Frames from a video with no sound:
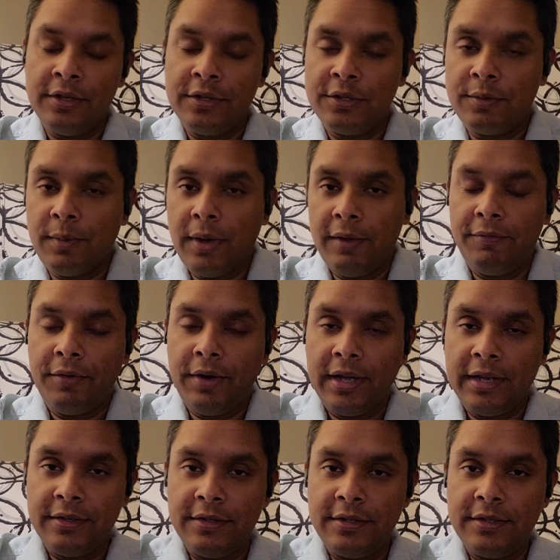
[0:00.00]
So my
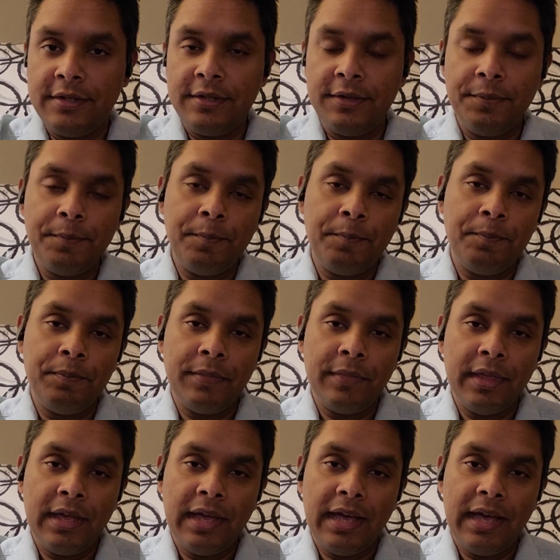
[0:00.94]
friends,
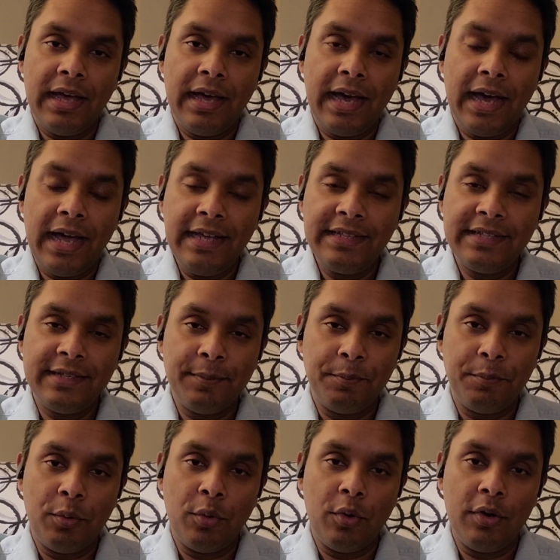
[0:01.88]
I
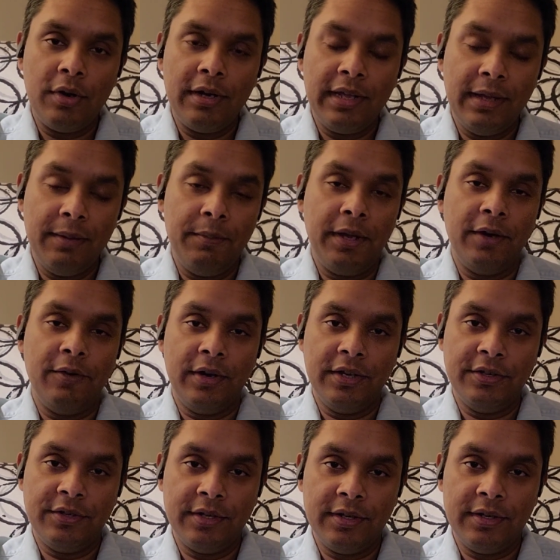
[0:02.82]
support
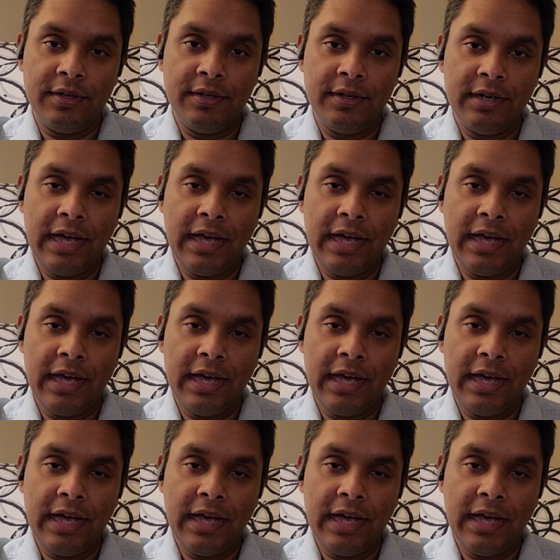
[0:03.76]
immigration.